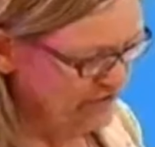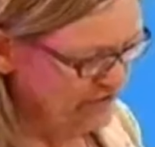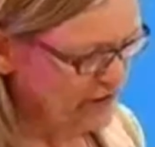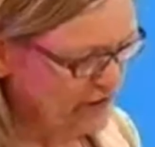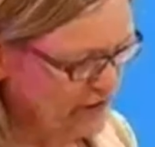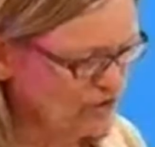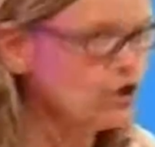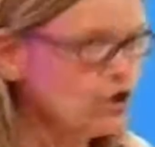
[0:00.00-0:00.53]

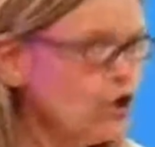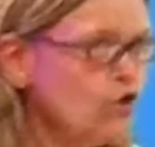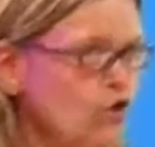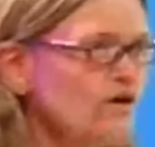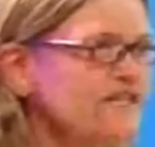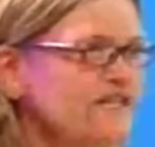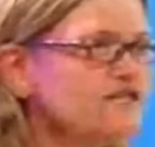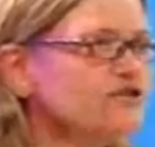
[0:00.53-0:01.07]
There were
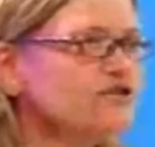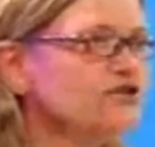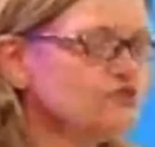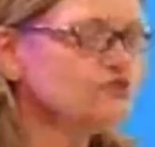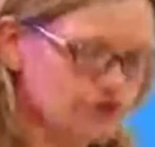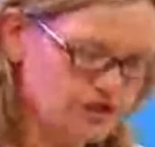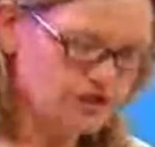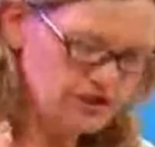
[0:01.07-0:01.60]
no
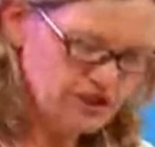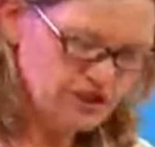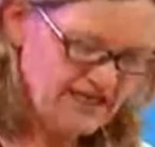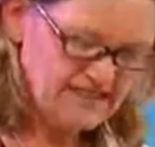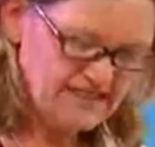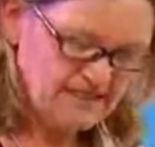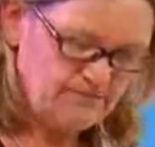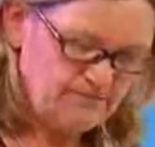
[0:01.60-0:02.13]
institutional
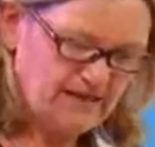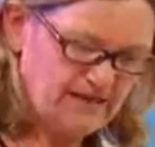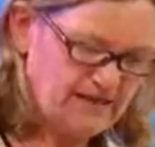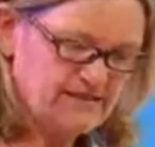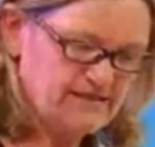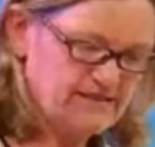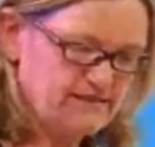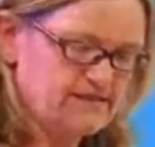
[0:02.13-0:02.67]
checks and
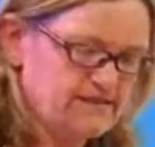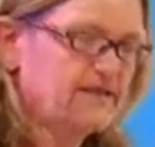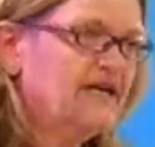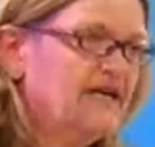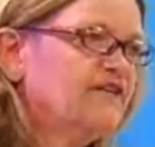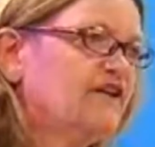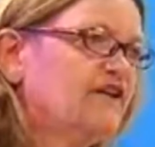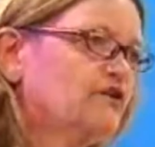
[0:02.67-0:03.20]
balances
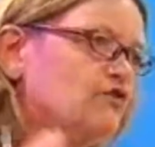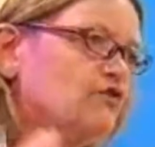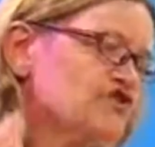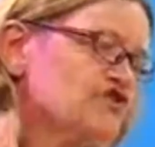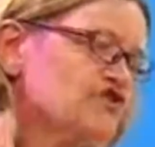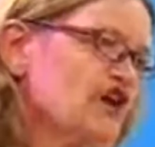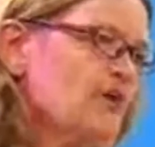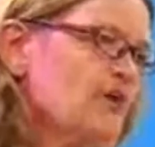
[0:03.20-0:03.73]
that could
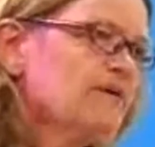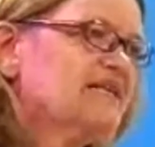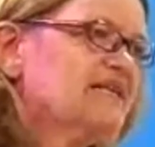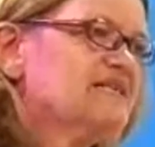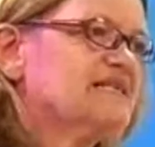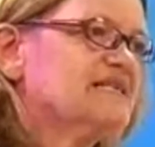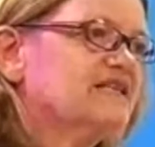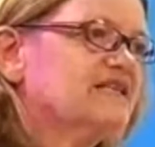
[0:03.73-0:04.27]
stop an
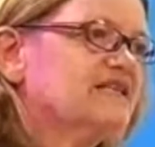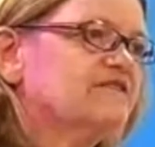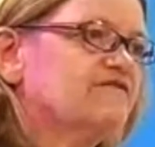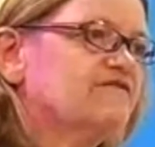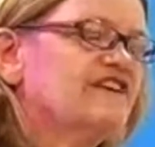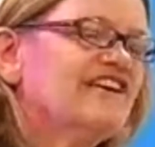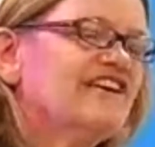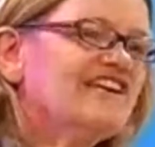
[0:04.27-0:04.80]
executive
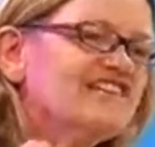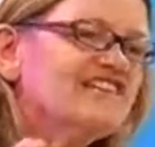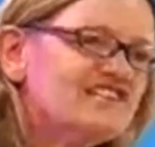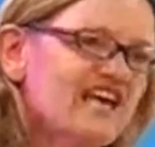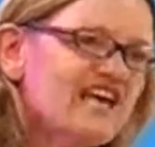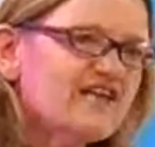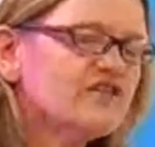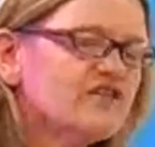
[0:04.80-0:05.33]

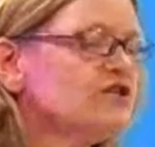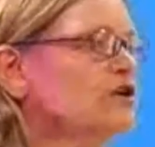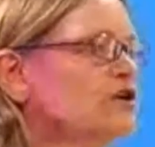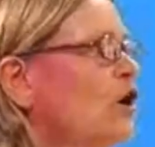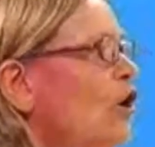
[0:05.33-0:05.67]
intent